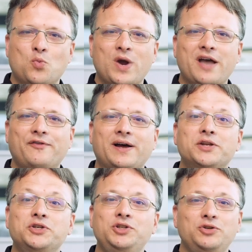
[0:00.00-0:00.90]
We have
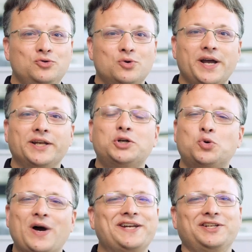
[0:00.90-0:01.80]
a new and
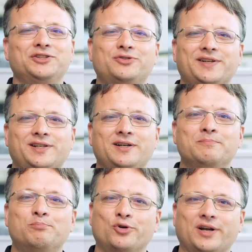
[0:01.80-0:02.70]
quite
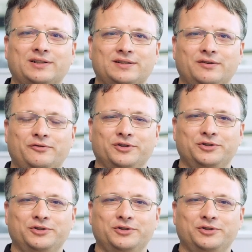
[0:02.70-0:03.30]
interesting product for